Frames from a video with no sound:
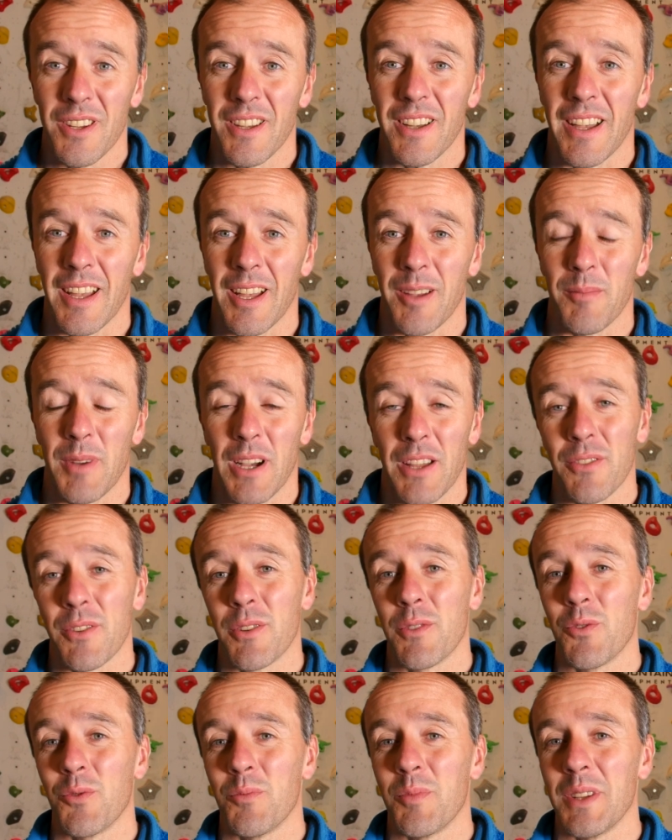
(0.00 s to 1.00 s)
I thought
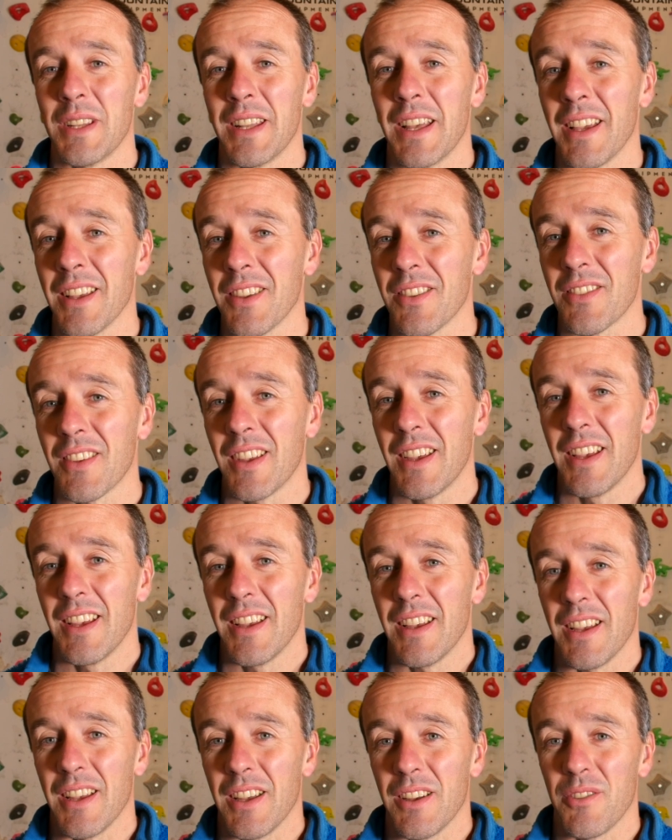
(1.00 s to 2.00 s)
it would be nice
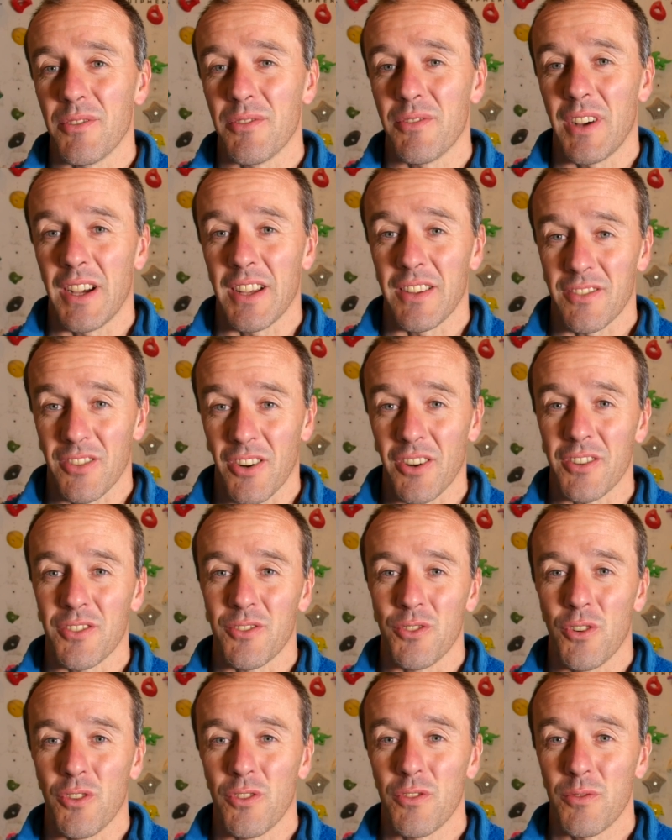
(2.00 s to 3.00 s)
if I started
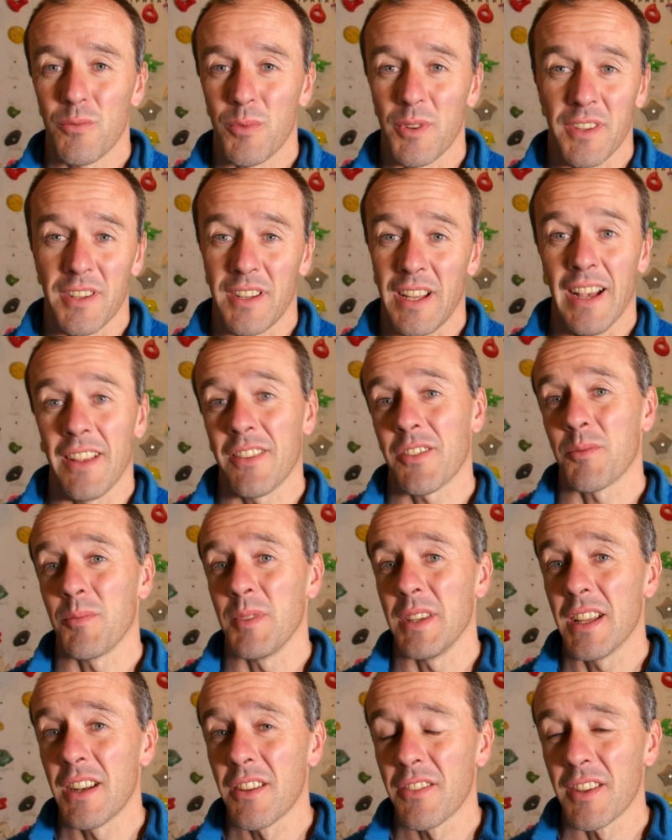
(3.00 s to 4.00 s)
off with an Ask
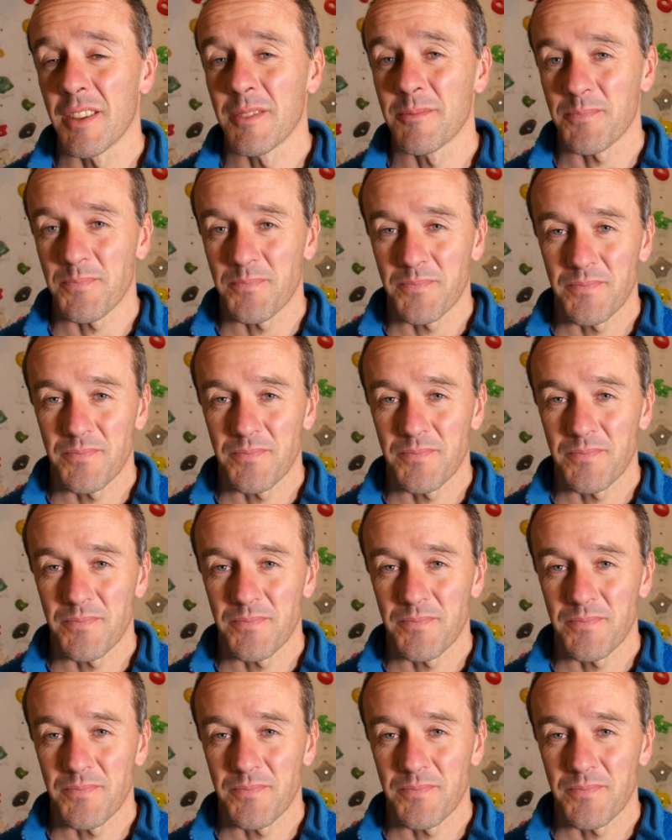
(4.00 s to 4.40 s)
Me Anything.